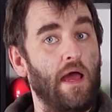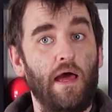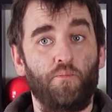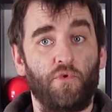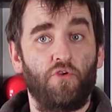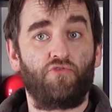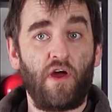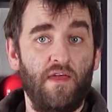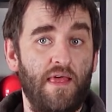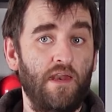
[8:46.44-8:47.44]
And we're going to try
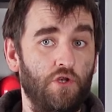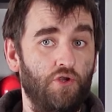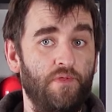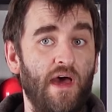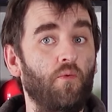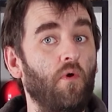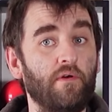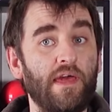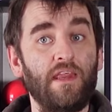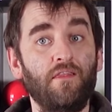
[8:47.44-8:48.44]
and then do that while
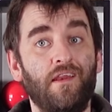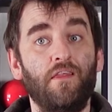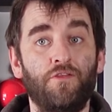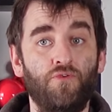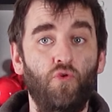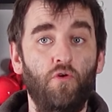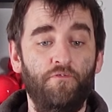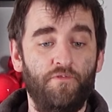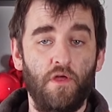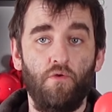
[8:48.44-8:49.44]
getting the throw
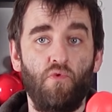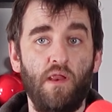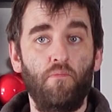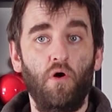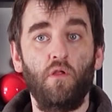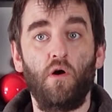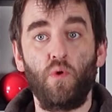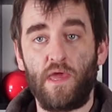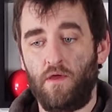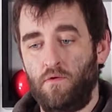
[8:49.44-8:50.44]
of the red ball
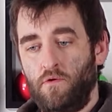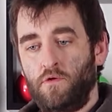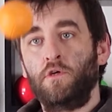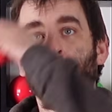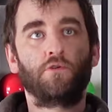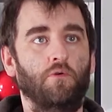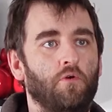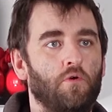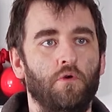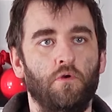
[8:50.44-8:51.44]
away. So,
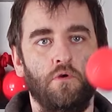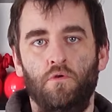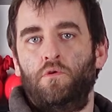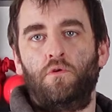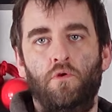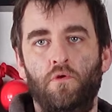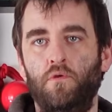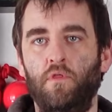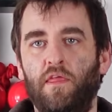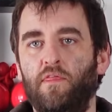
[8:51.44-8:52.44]
like